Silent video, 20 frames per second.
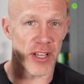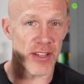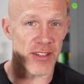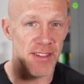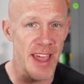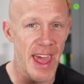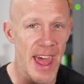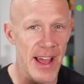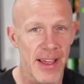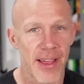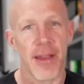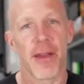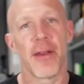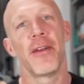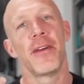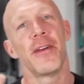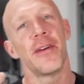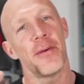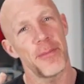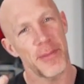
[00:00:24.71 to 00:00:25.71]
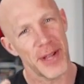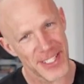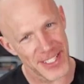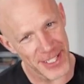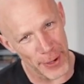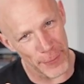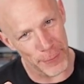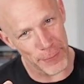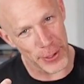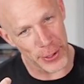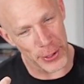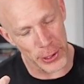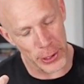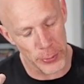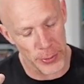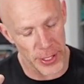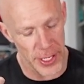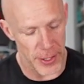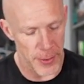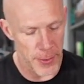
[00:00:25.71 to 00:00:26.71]
deck, myself
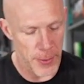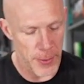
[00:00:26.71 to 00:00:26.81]
included.